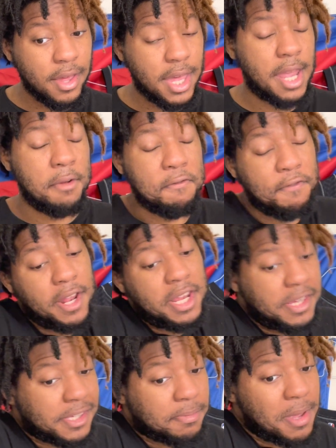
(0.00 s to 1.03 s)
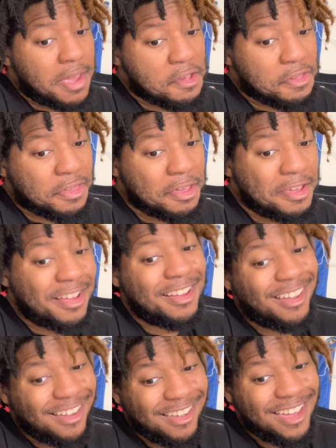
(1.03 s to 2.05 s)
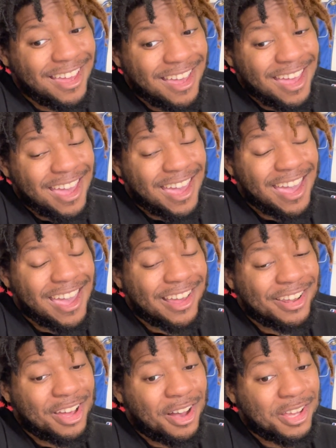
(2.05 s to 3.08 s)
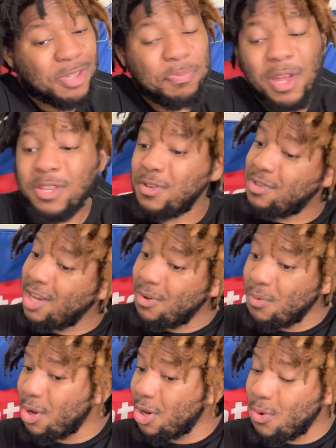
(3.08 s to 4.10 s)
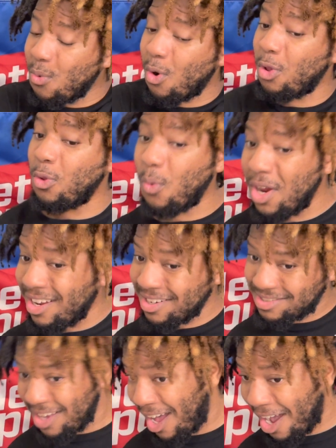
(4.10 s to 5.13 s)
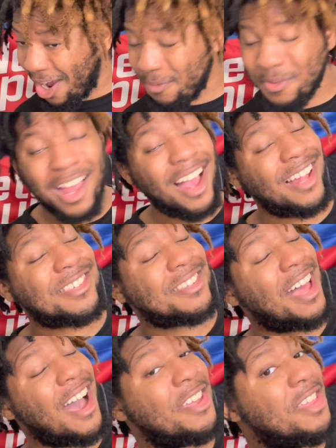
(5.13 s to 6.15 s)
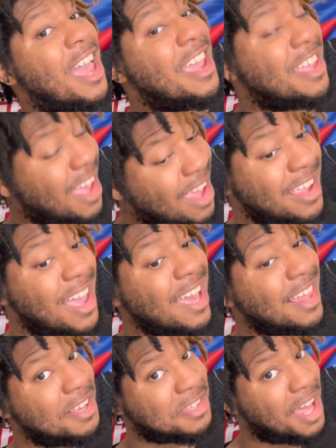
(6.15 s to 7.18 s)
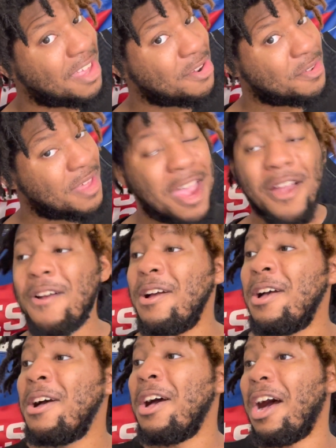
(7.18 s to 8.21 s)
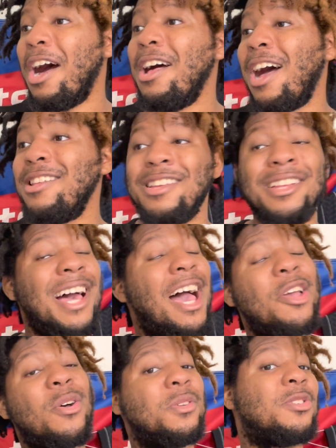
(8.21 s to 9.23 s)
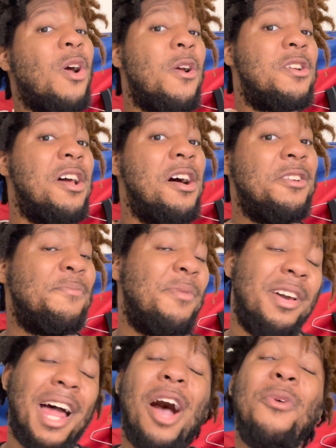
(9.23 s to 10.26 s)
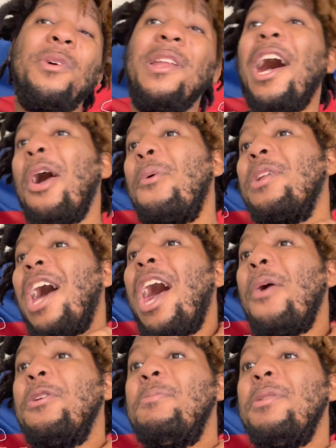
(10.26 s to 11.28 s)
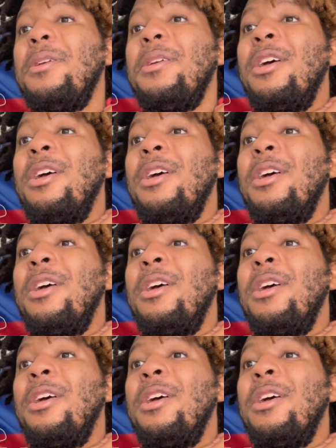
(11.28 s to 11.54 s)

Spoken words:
and Finney Smith and Spencer Dinwiddie were on the winning side, but that's not. Hey, that's not here there. I ain't gonna start nothing, but I would be